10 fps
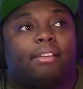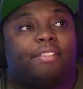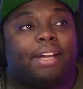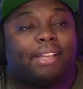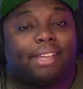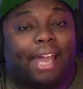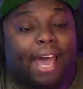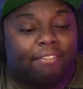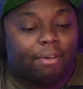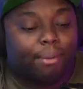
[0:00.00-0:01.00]
The fact that they
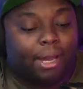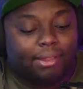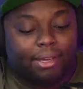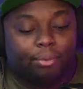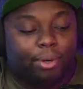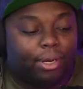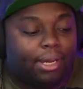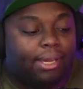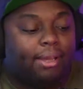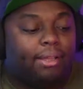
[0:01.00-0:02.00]
have him, I think we're going
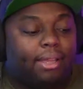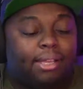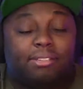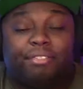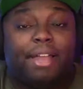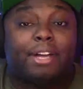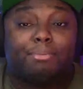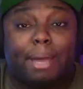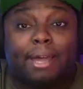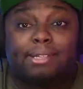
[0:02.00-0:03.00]
to get lots of
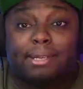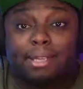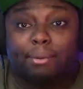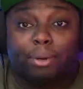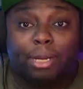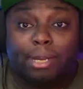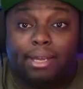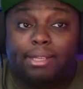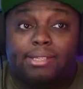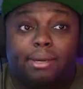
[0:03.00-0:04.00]
flashbacks. I think we're going
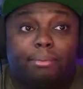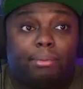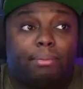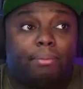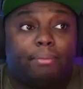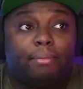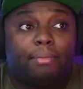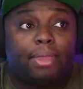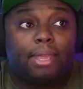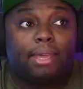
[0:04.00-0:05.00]
to get some...
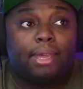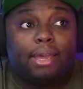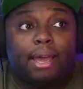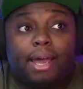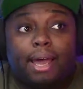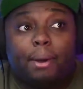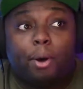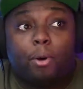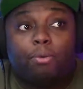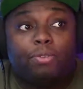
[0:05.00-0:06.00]

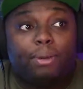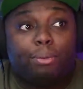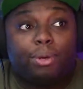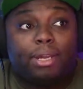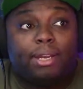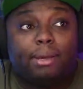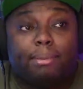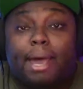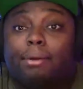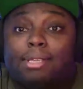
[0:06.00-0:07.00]
hopefully we'll get
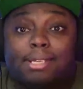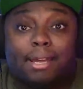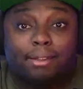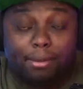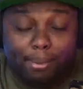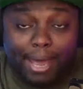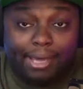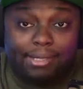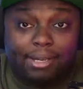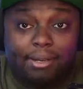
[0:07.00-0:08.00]
him outside of the
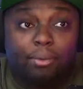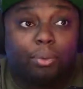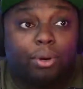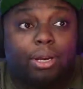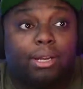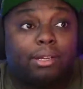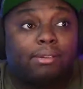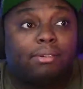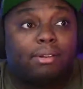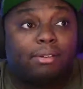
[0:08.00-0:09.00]
mask. We're going